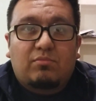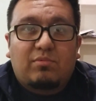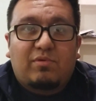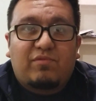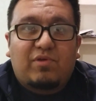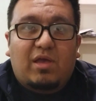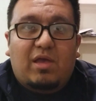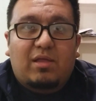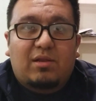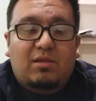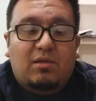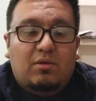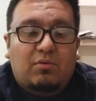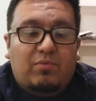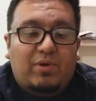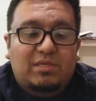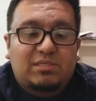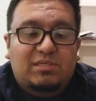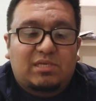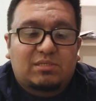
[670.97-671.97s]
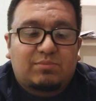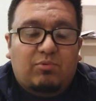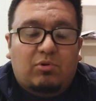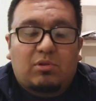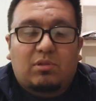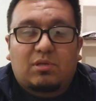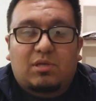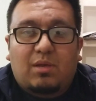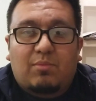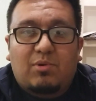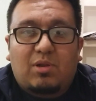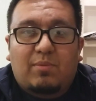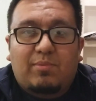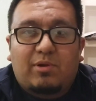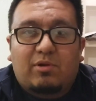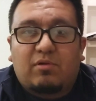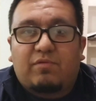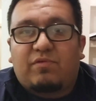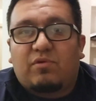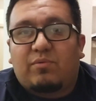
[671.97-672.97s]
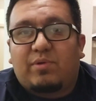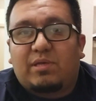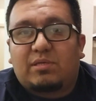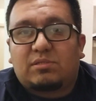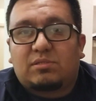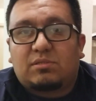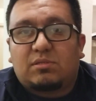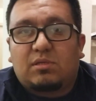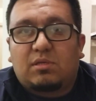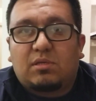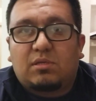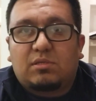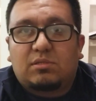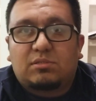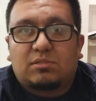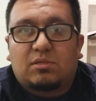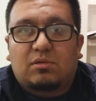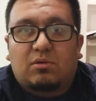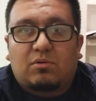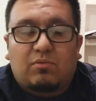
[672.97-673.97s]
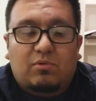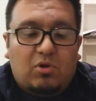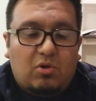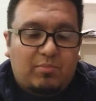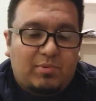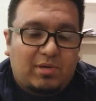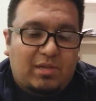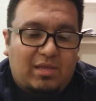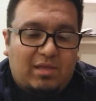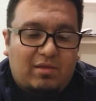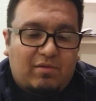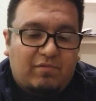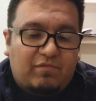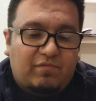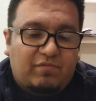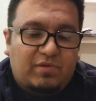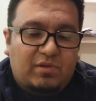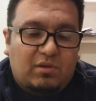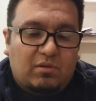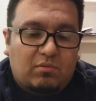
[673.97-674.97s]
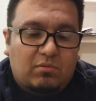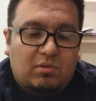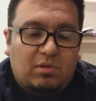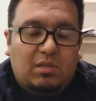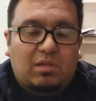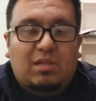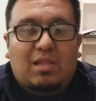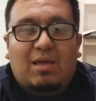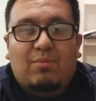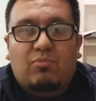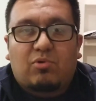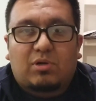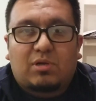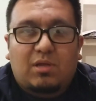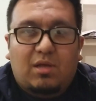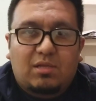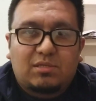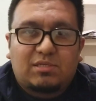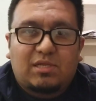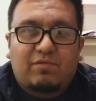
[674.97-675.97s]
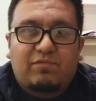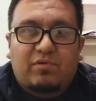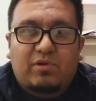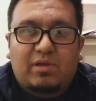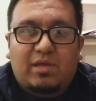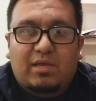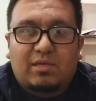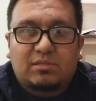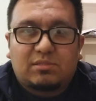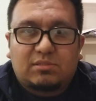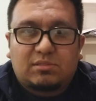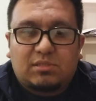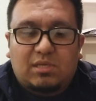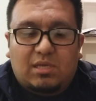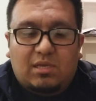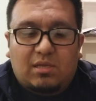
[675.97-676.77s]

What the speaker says: We've got YCS Portland coming up here in a few weeks, so we're hoping to have, you know, a lot more content for you guys